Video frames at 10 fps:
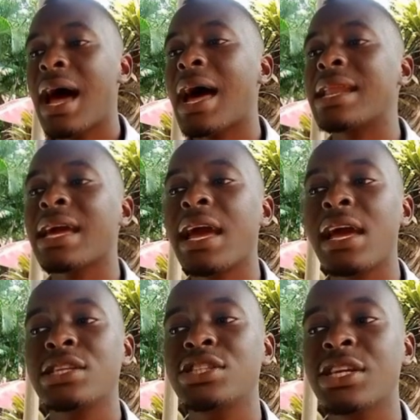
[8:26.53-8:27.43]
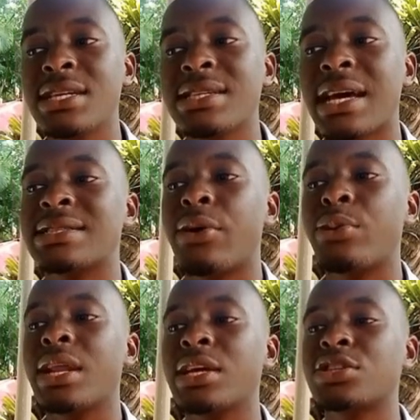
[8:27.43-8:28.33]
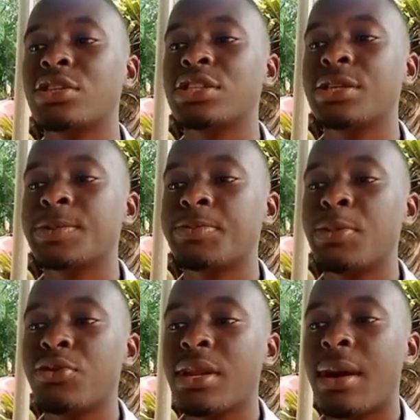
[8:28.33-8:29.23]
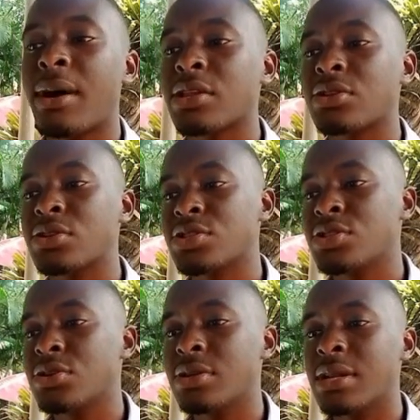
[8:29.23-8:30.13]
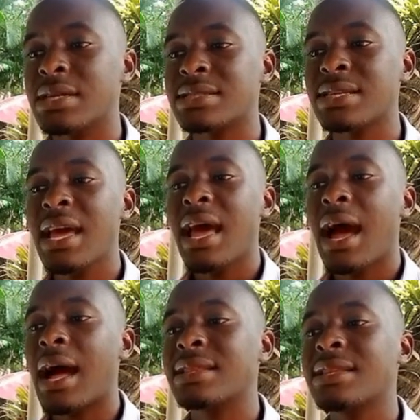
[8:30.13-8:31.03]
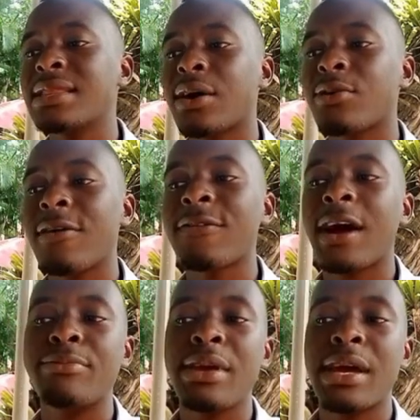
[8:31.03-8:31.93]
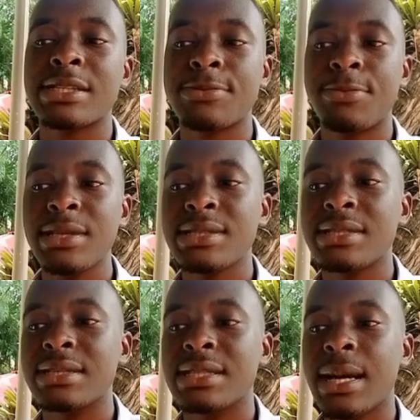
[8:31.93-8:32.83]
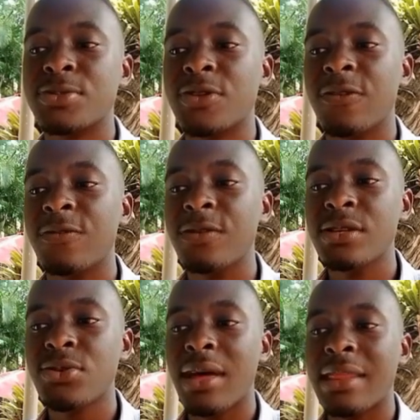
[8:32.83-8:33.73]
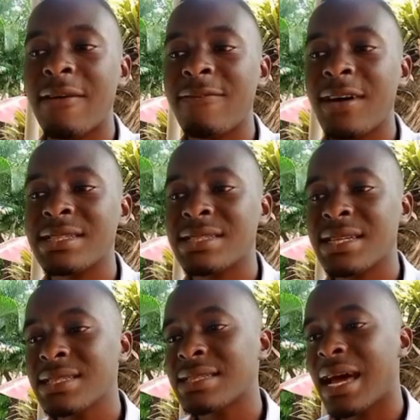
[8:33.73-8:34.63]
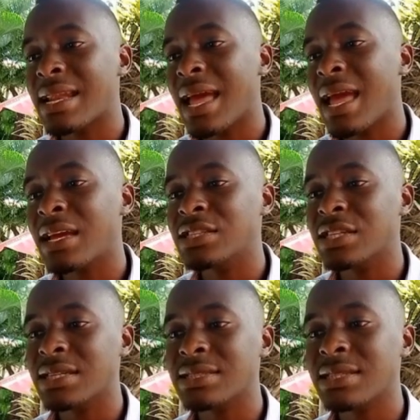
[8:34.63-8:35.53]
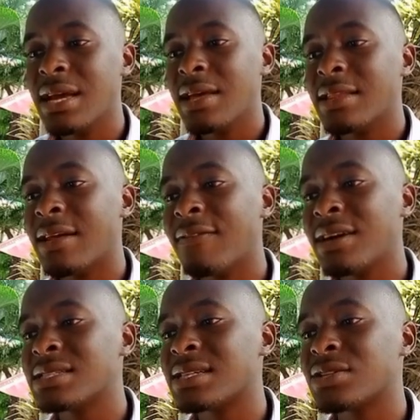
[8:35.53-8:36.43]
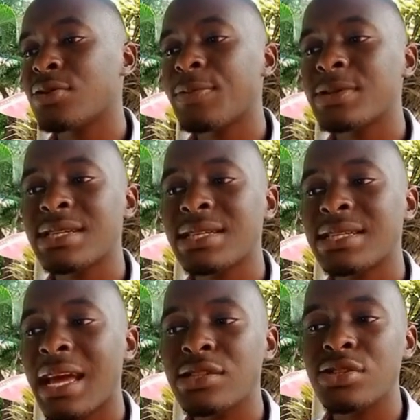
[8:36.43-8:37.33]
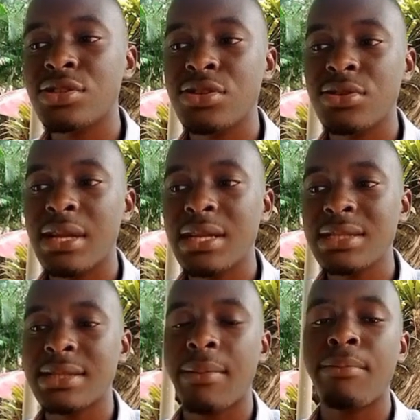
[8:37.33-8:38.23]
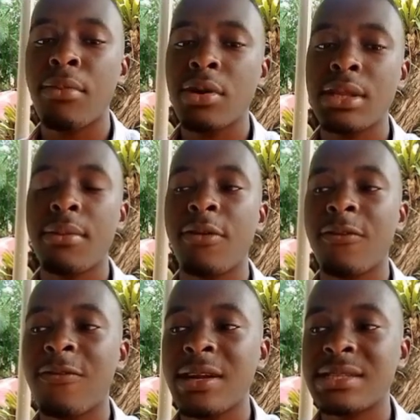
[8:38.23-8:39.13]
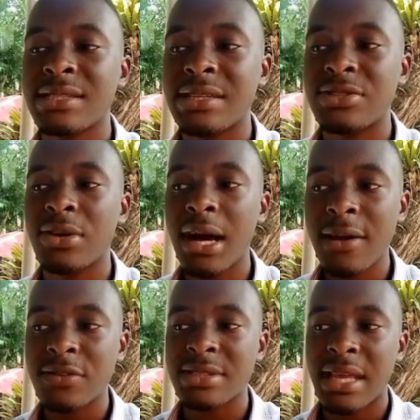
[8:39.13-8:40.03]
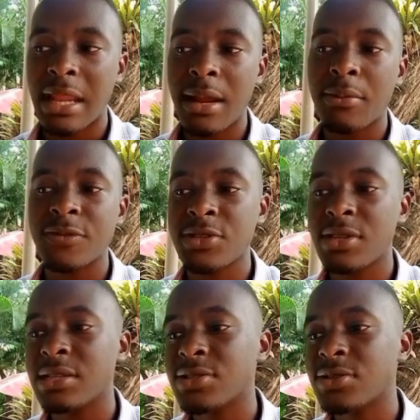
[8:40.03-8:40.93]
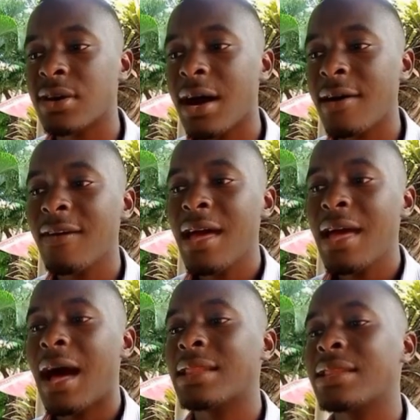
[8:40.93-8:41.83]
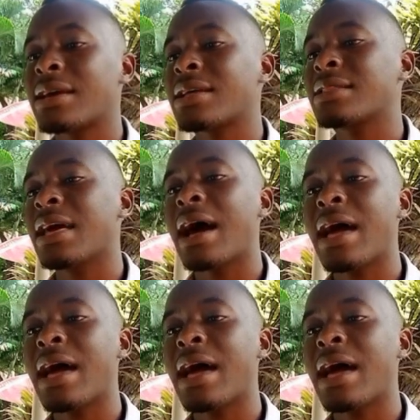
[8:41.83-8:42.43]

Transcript: and ages as the relationships between among those students. And then the graph can be expressed in terms of this, where there are vertices and edges. The vertices represent n students. The more number of vertices you have, those are the number of students you have, and they are